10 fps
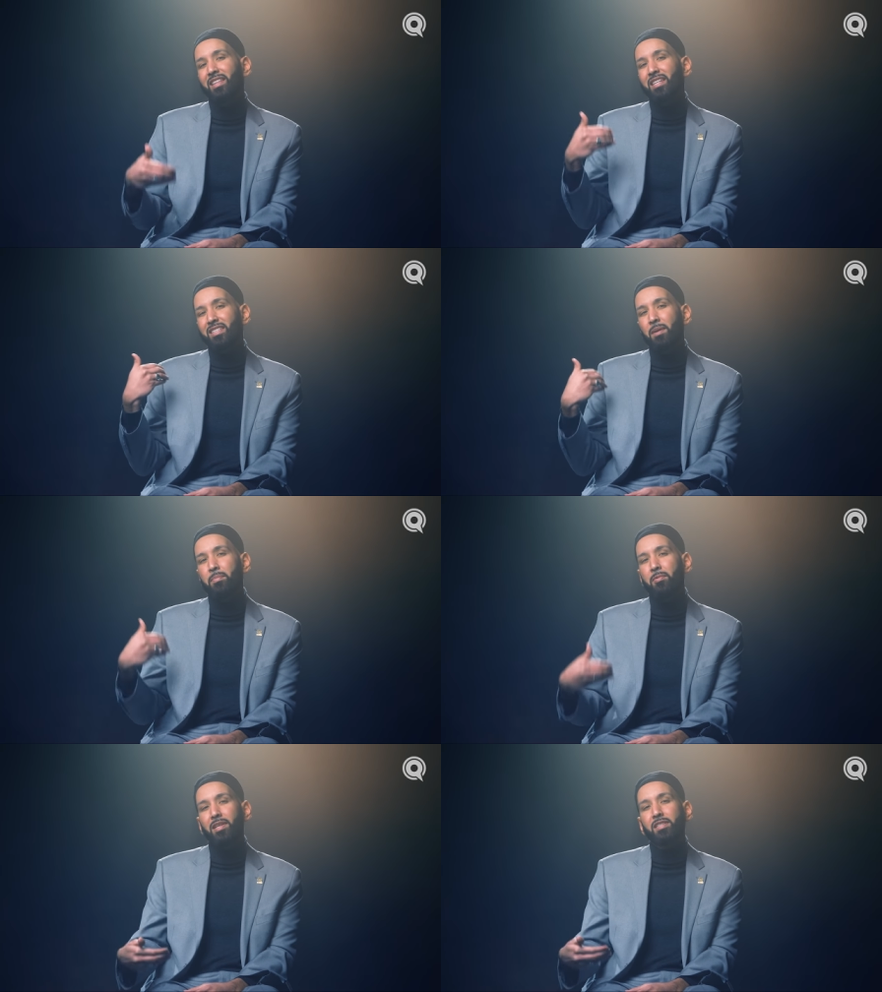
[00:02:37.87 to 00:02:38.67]
that
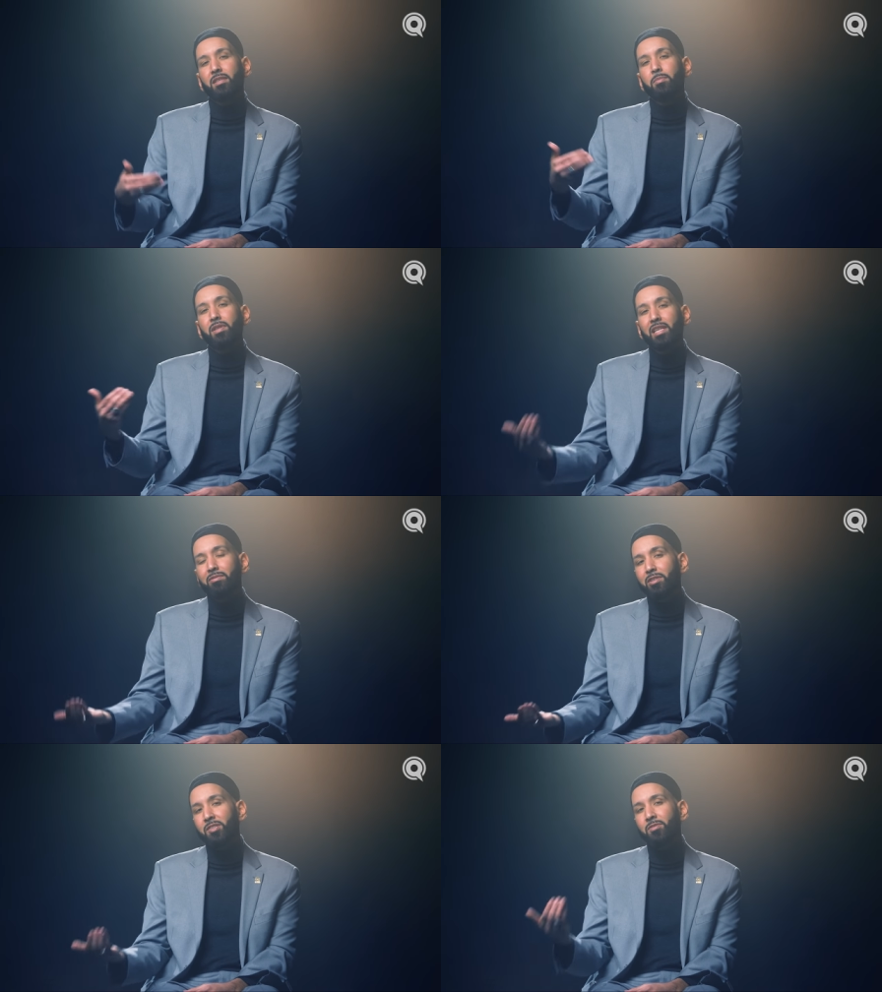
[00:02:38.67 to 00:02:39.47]
separates the
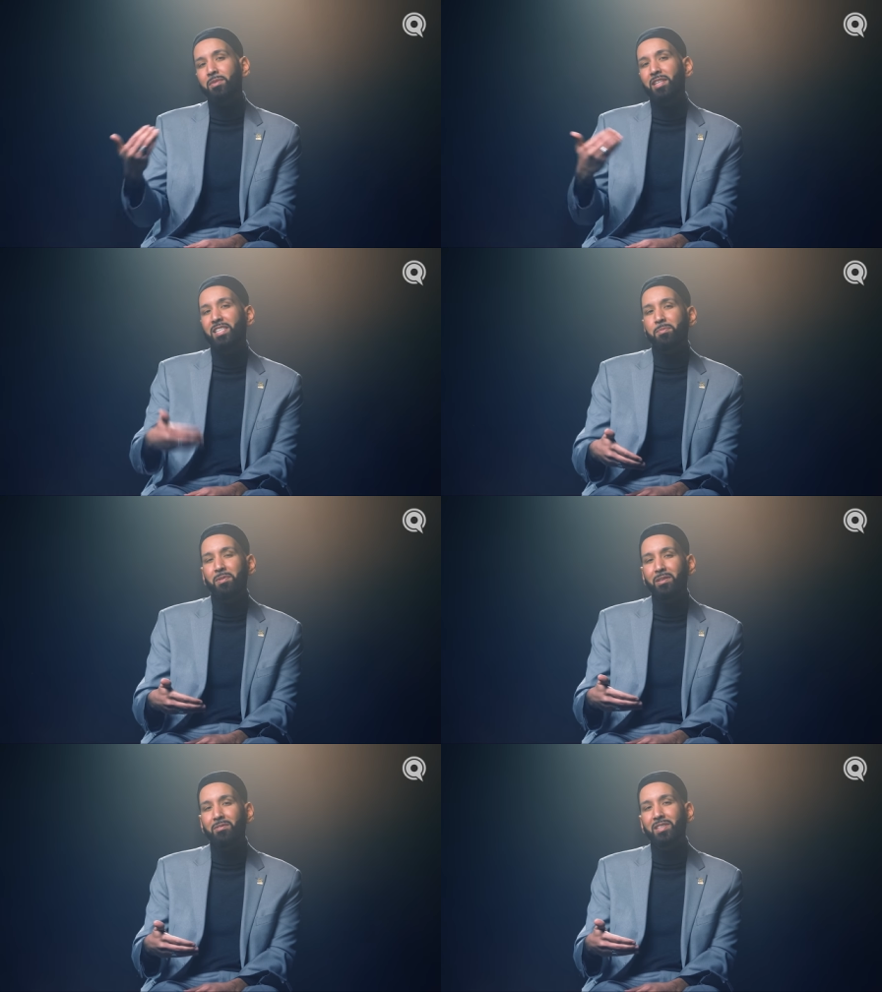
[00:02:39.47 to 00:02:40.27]
believers from the
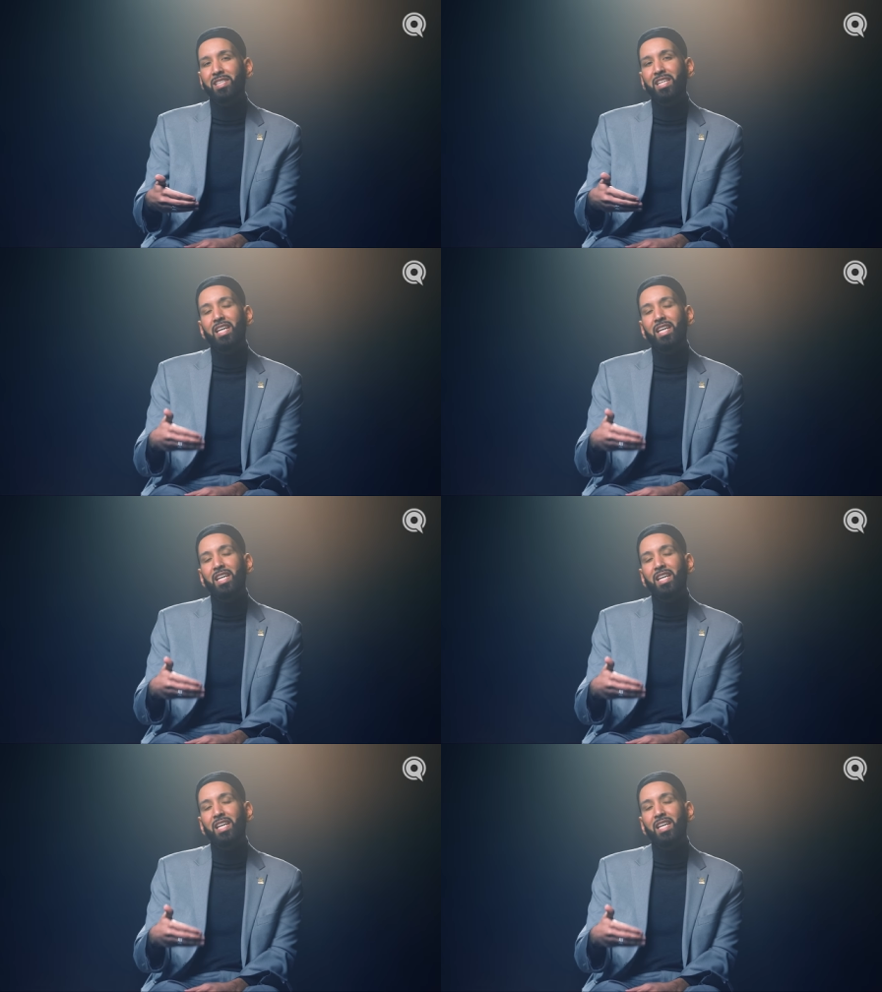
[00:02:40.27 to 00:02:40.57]
disbelievers